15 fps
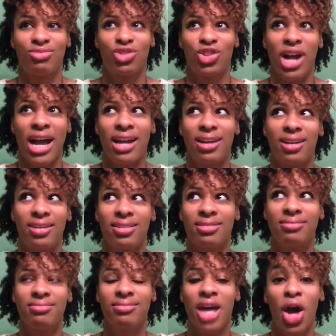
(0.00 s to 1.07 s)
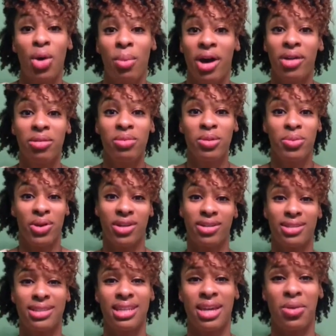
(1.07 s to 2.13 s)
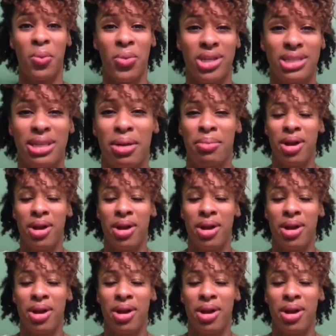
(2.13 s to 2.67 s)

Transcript: try to help other people understand what's their